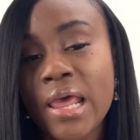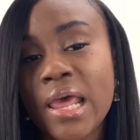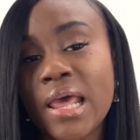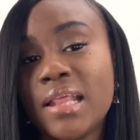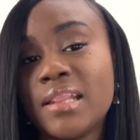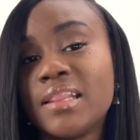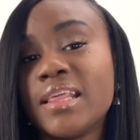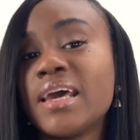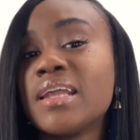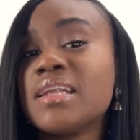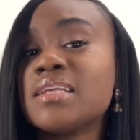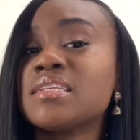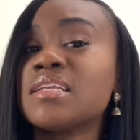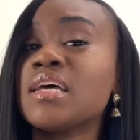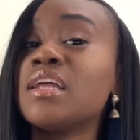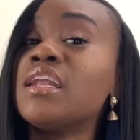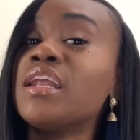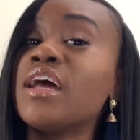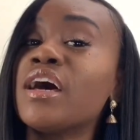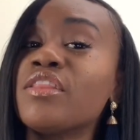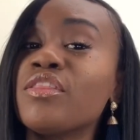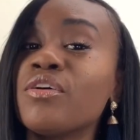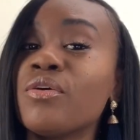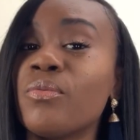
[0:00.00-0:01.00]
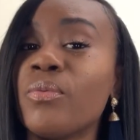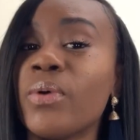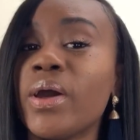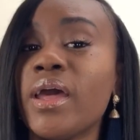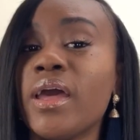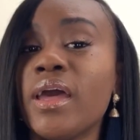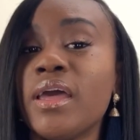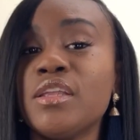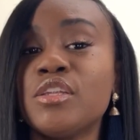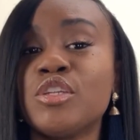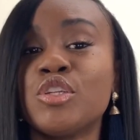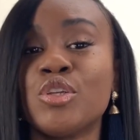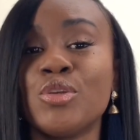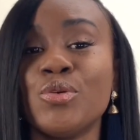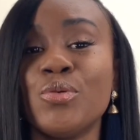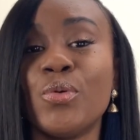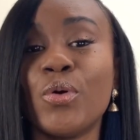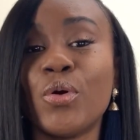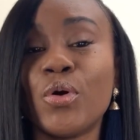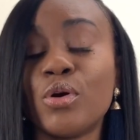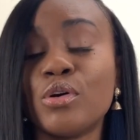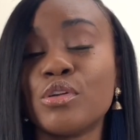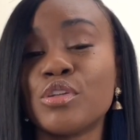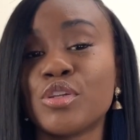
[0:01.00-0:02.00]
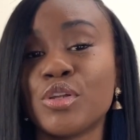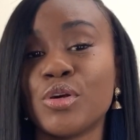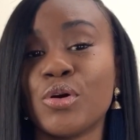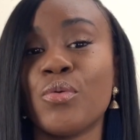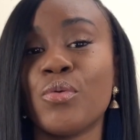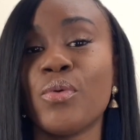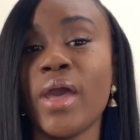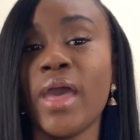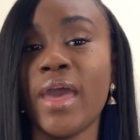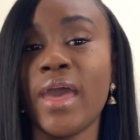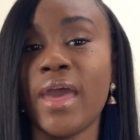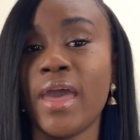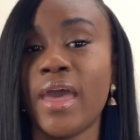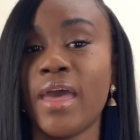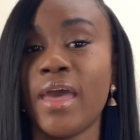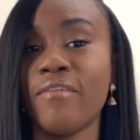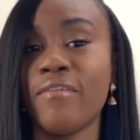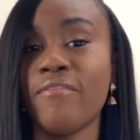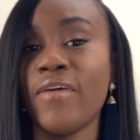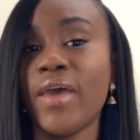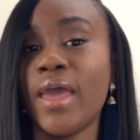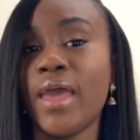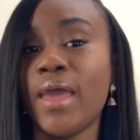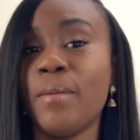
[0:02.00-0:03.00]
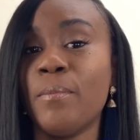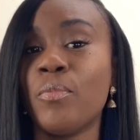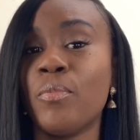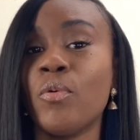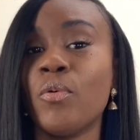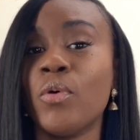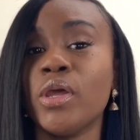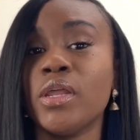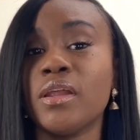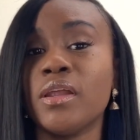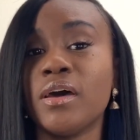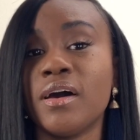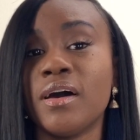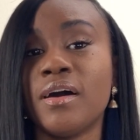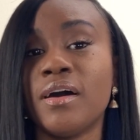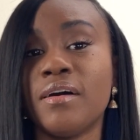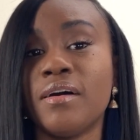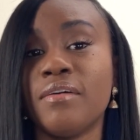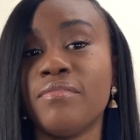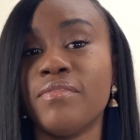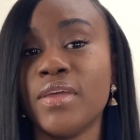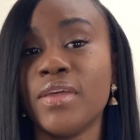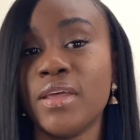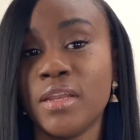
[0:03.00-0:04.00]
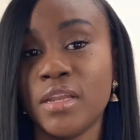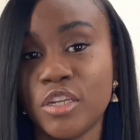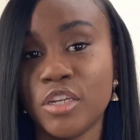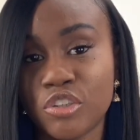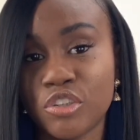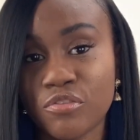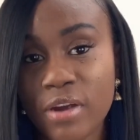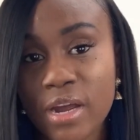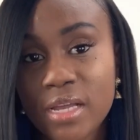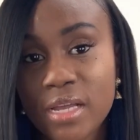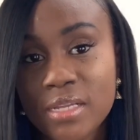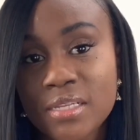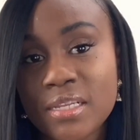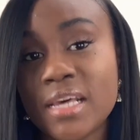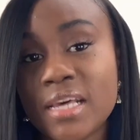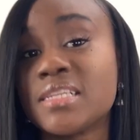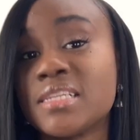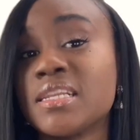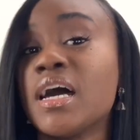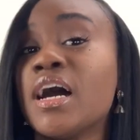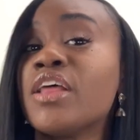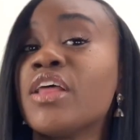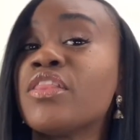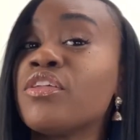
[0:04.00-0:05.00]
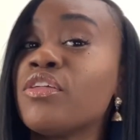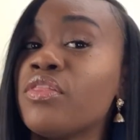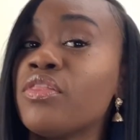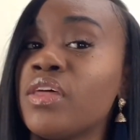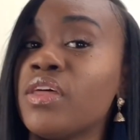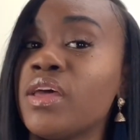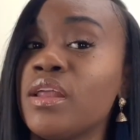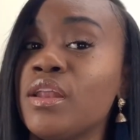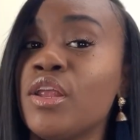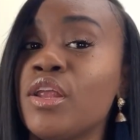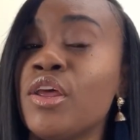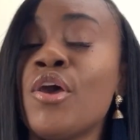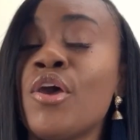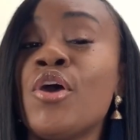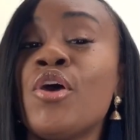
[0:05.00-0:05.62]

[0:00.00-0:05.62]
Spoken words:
That is another way to also have a point of an address that's other than